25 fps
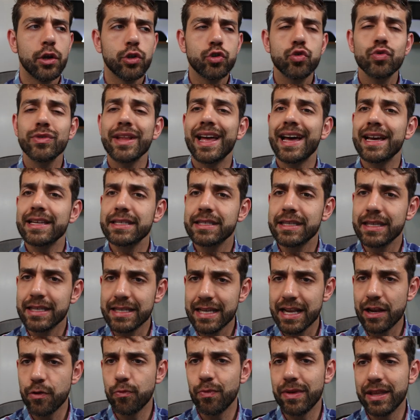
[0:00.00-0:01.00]
TrueNAS
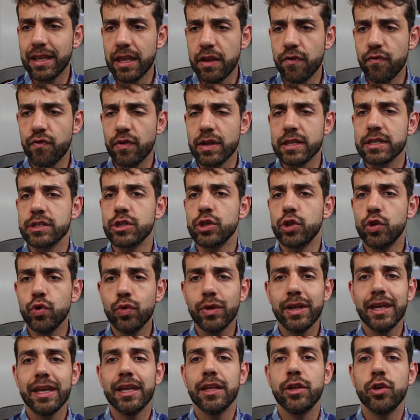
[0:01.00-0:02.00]
is a little bit different.
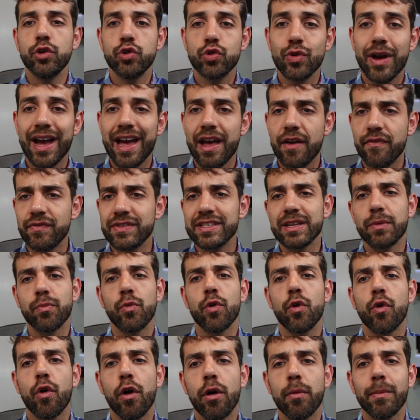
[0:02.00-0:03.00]
You need to have
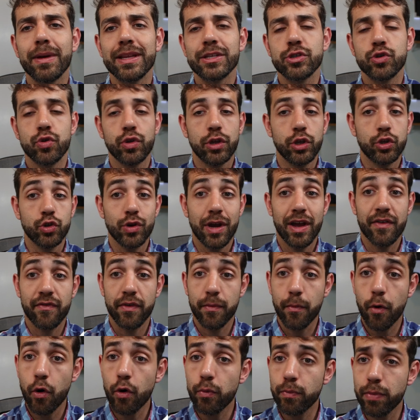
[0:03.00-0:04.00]
some requirements. You need to
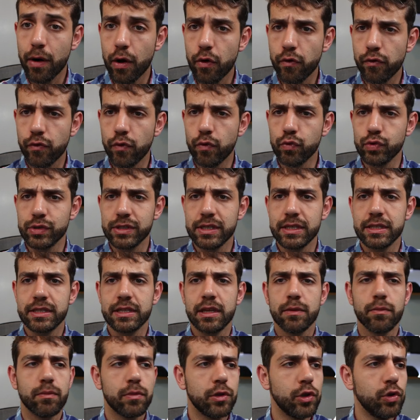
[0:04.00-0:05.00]
have a more powerful
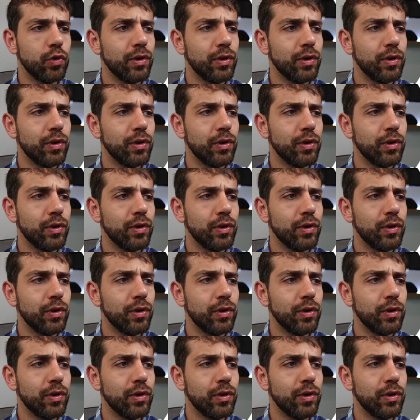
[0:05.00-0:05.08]
system.